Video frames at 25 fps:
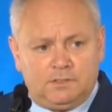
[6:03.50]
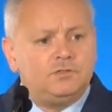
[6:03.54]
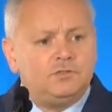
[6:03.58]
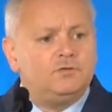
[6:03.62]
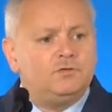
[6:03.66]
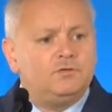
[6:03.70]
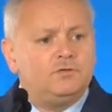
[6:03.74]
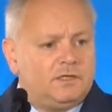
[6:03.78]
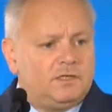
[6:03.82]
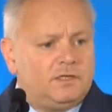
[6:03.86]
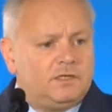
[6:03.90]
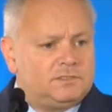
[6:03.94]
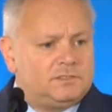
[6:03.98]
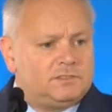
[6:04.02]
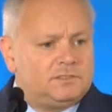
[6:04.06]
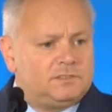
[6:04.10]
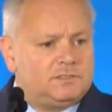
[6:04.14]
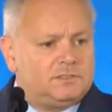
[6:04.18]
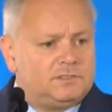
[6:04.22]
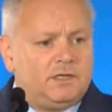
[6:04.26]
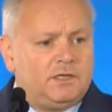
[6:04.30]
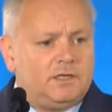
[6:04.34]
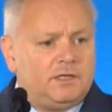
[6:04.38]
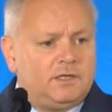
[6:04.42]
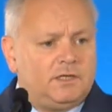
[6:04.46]
to
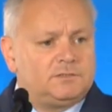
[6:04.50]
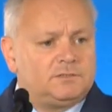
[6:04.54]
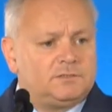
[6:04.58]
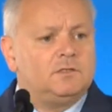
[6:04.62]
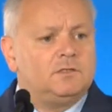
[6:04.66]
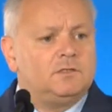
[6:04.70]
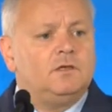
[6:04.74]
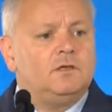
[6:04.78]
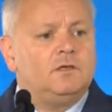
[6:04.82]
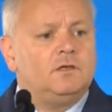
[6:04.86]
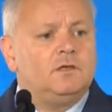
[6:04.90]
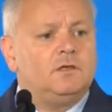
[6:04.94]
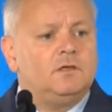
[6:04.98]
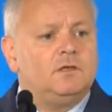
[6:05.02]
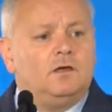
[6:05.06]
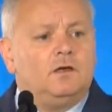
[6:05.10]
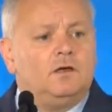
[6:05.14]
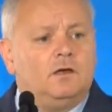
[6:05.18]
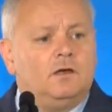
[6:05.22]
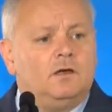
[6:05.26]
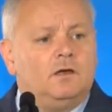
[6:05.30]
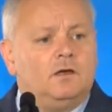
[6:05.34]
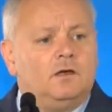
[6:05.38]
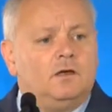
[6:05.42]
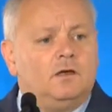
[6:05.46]
exercise
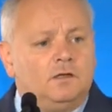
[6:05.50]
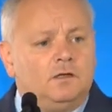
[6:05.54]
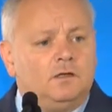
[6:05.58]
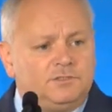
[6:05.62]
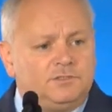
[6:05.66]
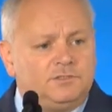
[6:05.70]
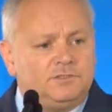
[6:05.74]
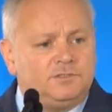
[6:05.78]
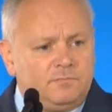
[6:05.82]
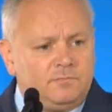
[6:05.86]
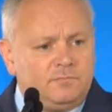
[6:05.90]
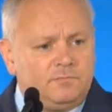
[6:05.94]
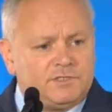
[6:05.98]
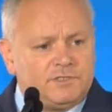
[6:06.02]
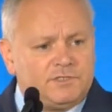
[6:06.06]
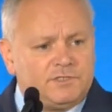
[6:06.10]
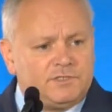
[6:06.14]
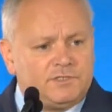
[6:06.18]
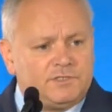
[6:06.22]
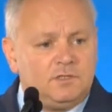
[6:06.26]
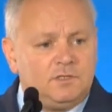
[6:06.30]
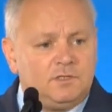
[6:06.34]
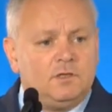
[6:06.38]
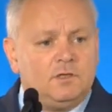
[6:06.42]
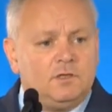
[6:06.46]
uh,
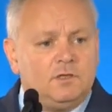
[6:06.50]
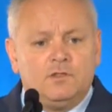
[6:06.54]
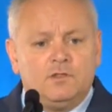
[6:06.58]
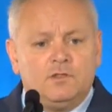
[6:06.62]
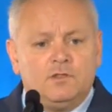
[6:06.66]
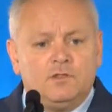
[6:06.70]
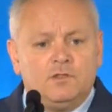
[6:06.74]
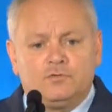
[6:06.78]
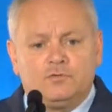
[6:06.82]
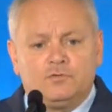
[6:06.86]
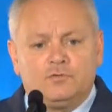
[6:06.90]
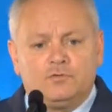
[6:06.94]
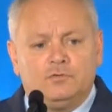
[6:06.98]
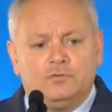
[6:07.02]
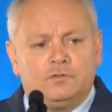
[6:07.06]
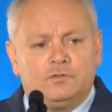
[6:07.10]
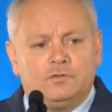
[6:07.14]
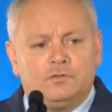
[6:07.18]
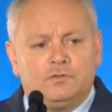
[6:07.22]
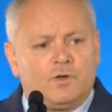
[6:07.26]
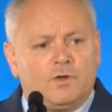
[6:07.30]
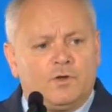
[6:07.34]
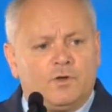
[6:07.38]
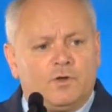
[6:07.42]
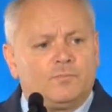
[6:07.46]
legitimacy through the
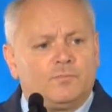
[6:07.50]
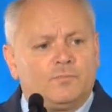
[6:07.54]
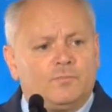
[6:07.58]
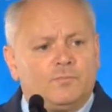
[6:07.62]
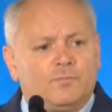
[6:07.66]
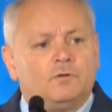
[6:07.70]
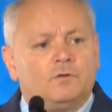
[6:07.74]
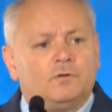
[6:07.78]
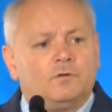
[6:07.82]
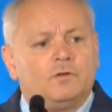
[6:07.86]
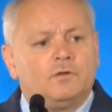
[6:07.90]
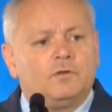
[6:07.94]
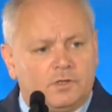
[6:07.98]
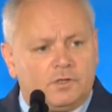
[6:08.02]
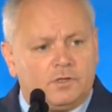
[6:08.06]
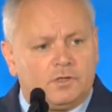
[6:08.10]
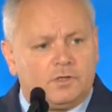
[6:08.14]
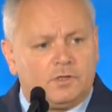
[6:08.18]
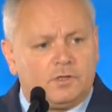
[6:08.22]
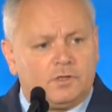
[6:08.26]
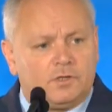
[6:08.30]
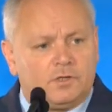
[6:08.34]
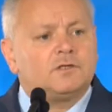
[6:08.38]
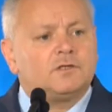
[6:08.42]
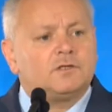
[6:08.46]
proper
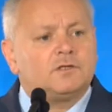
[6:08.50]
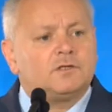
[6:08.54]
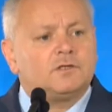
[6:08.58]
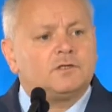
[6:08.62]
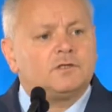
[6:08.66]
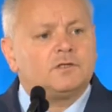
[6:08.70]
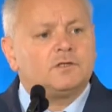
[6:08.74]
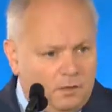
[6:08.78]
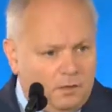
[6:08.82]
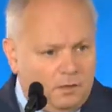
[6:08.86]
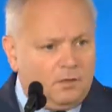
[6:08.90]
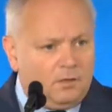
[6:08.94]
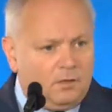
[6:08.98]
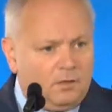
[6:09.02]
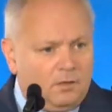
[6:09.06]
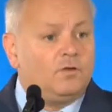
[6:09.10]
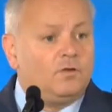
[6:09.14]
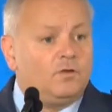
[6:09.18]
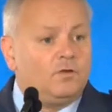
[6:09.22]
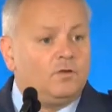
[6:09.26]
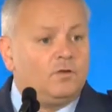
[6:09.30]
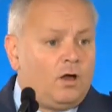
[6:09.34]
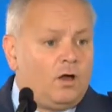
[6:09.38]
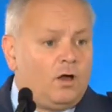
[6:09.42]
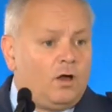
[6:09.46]
conduct of
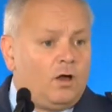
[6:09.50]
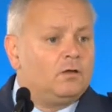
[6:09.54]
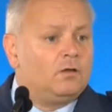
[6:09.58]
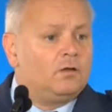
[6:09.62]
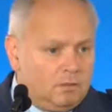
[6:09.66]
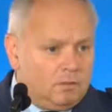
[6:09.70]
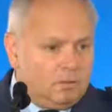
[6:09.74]
law.